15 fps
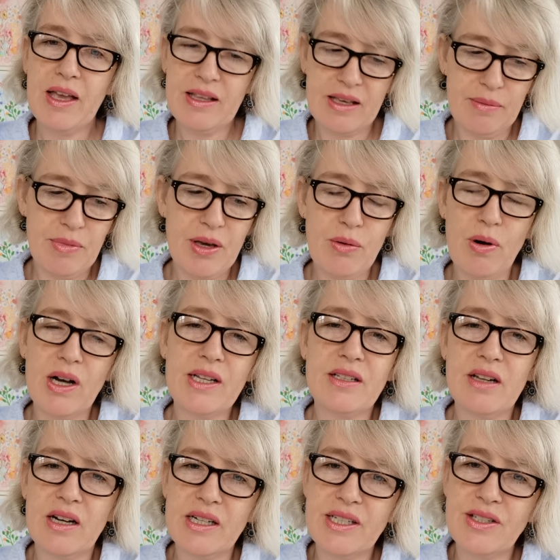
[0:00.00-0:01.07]
it can be quite
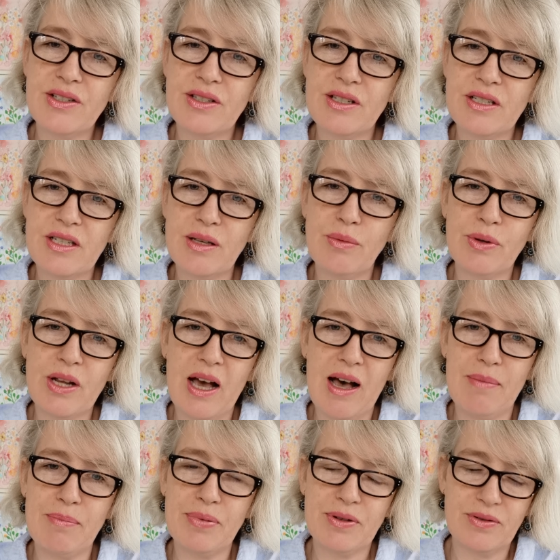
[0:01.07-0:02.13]
nice to see what
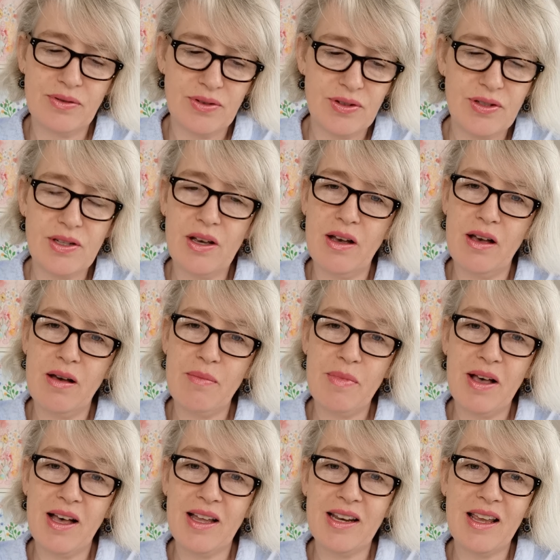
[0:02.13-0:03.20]
happens.
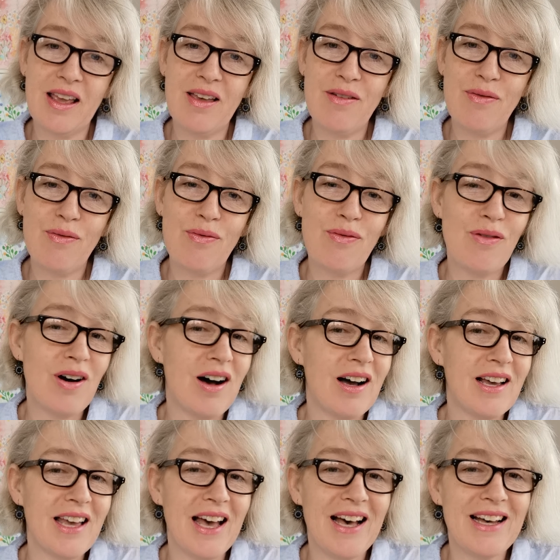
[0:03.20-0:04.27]
And if
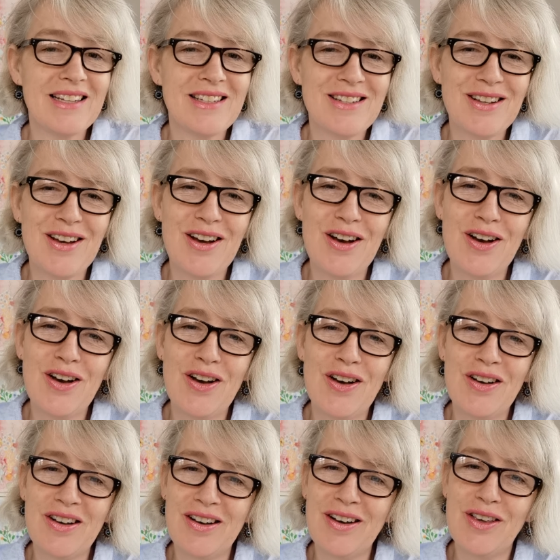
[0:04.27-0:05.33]
I had
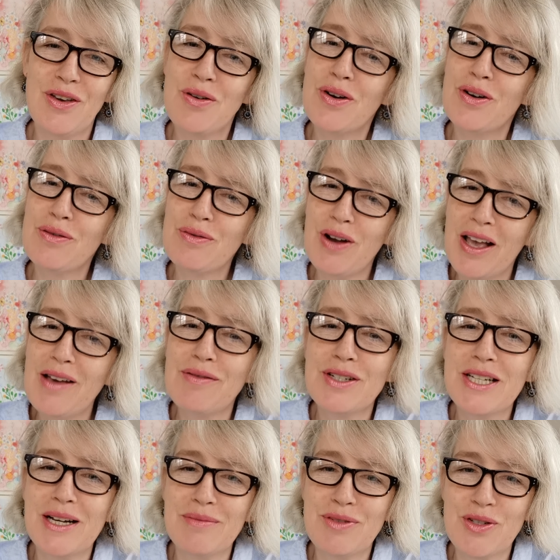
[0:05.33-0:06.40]
€1 for every
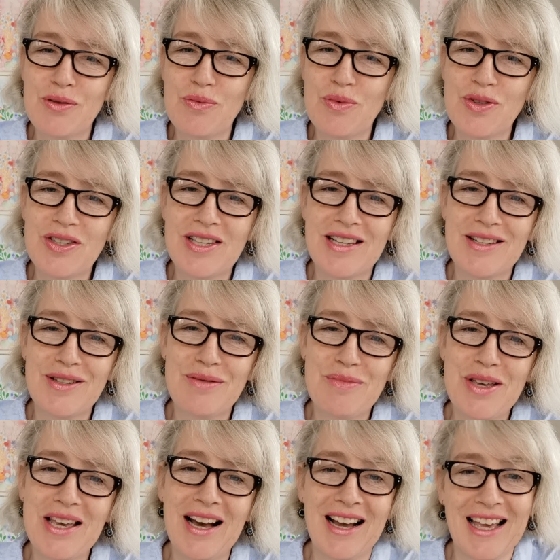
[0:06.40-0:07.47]
time someone says to
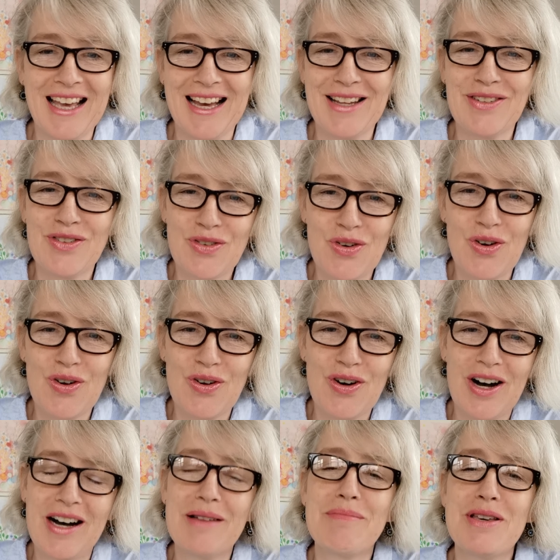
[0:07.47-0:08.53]
me, I can't draw,
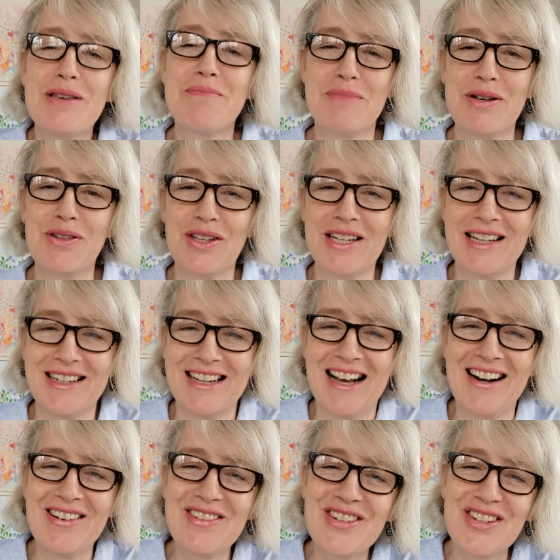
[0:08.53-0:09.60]
I'd be a millionaire
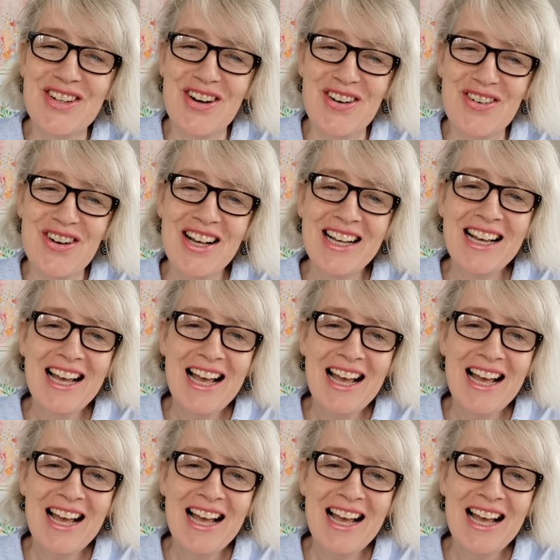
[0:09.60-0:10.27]
now. So